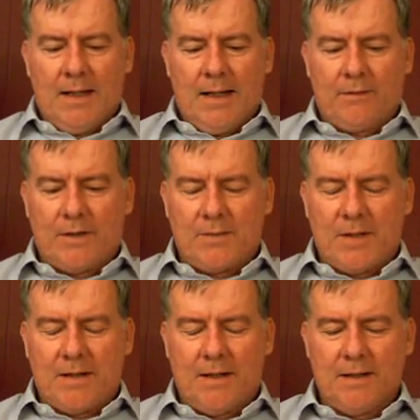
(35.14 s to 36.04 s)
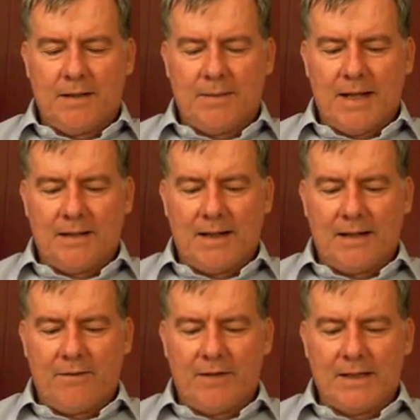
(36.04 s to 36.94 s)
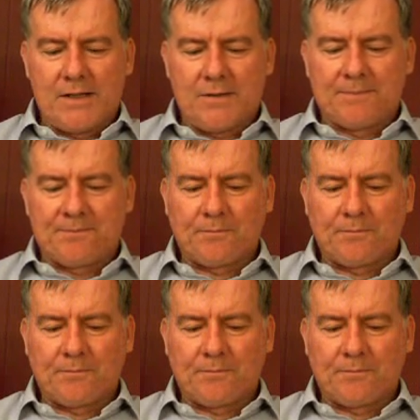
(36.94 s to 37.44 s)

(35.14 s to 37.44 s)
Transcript: and rent's been demanded under the lease.